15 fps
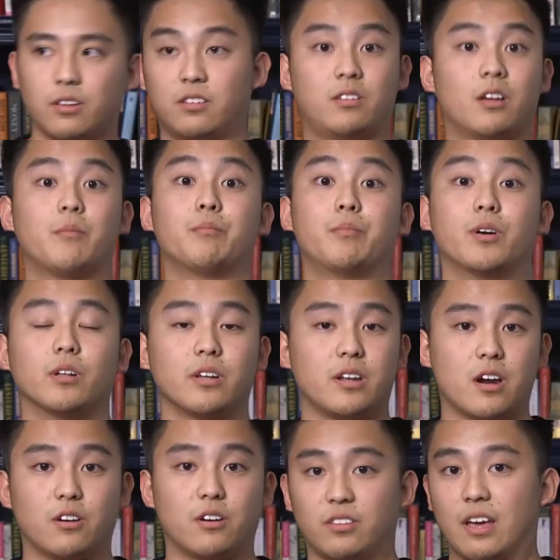Some
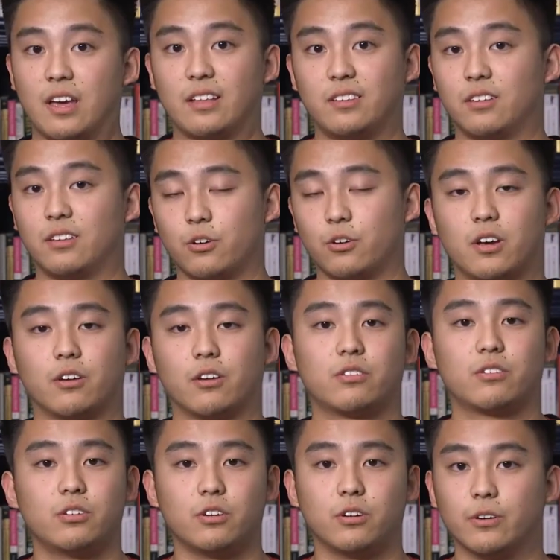billionaires stay at these hotels
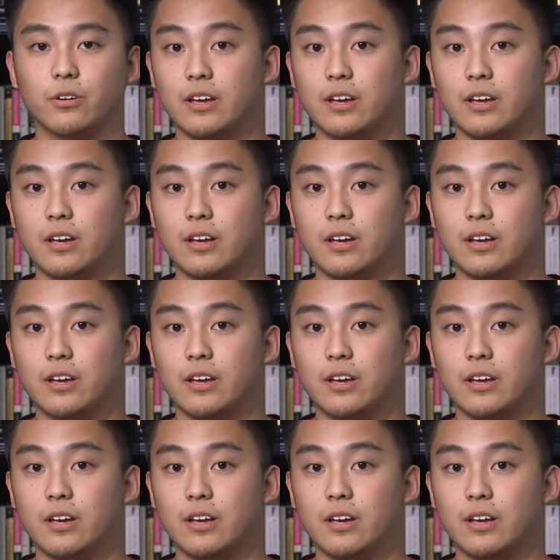too.